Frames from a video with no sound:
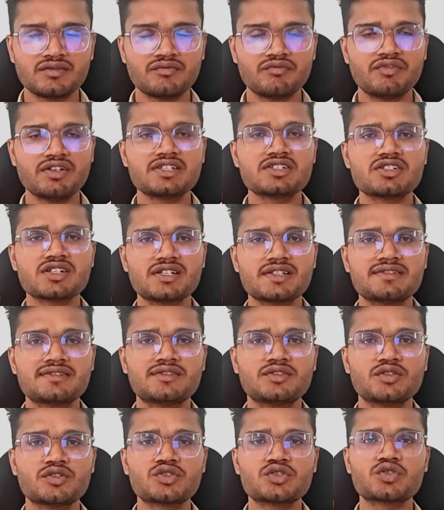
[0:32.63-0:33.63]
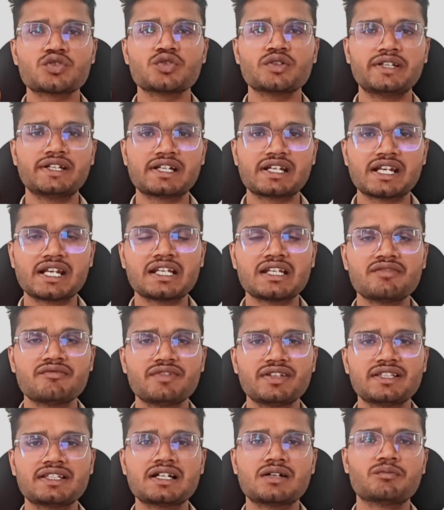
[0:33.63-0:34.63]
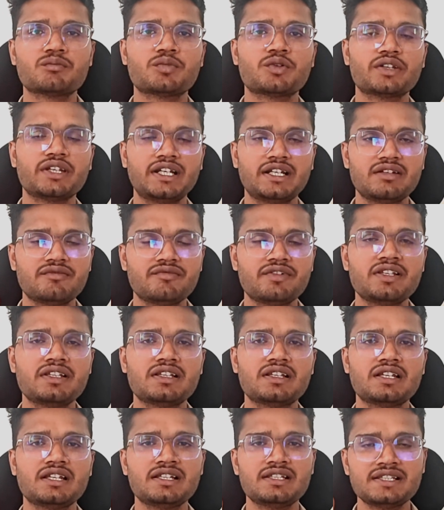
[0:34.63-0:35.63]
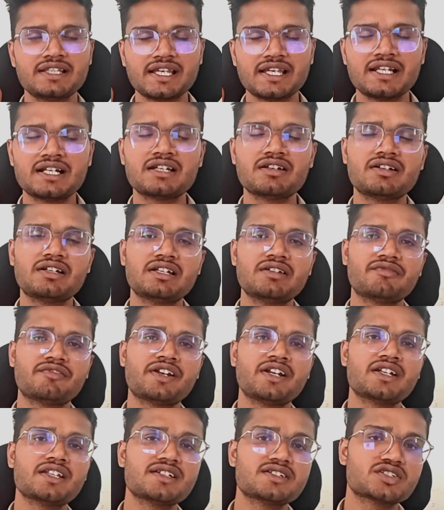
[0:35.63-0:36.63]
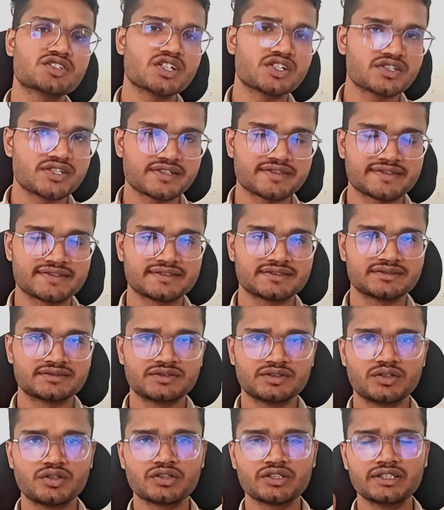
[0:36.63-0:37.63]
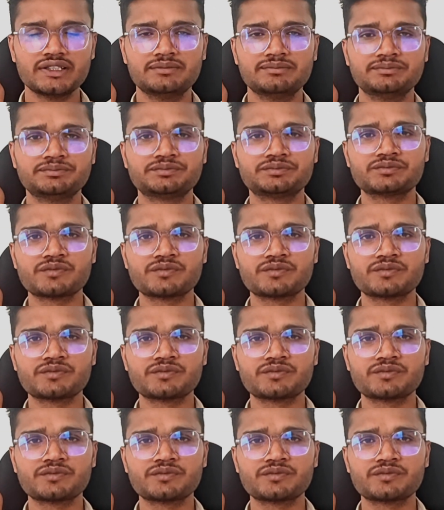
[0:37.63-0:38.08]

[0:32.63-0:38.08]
which is used to interact with component within their different stages. Okay.